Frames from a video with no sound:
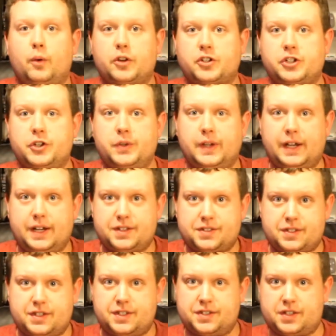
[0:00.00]
I want to show you
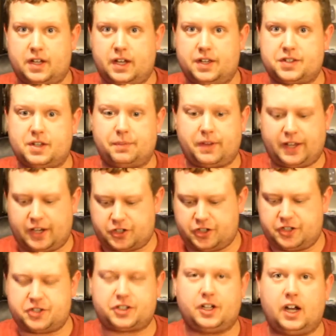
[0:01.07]
guys is something I
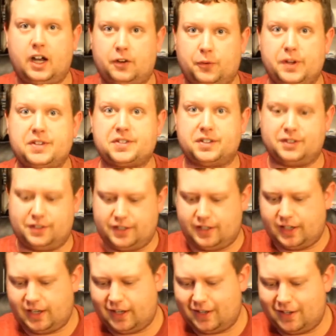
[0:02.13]
actually just got
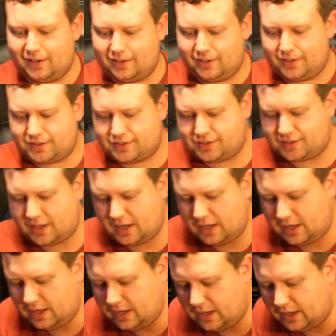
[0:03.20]
recently, and it's
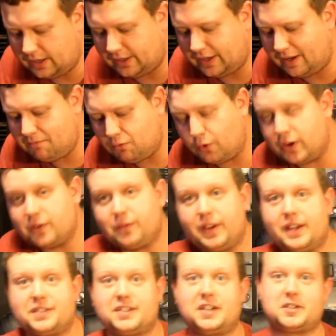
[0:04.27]
a Game Boy
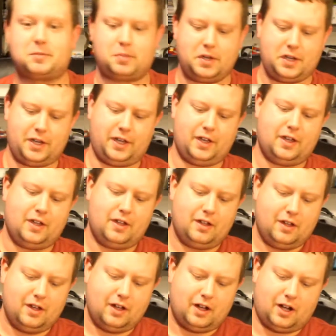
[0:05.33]
Advance SP.
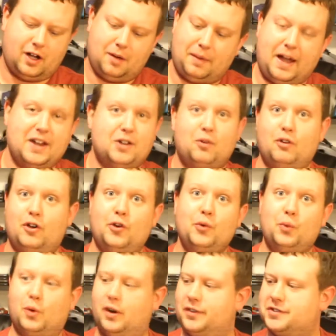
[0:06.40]
I don't
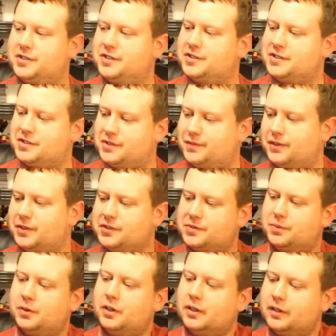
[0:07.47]
own one, so this is the
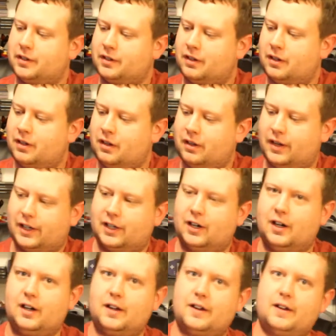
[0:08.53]
first one that I
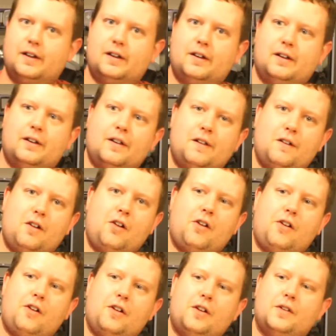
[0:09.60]
got.
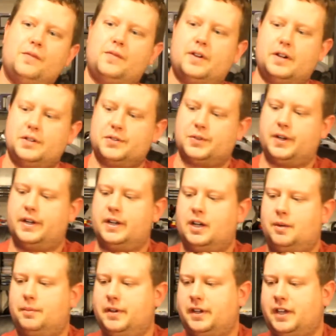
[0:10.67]
Fires right
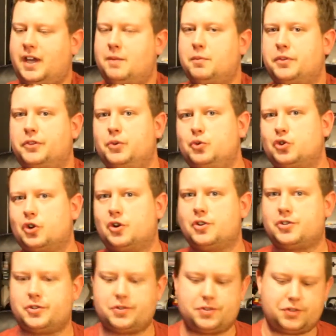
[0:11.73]
up. It came with 2
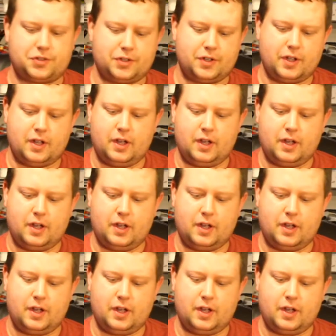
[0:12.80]
chargers.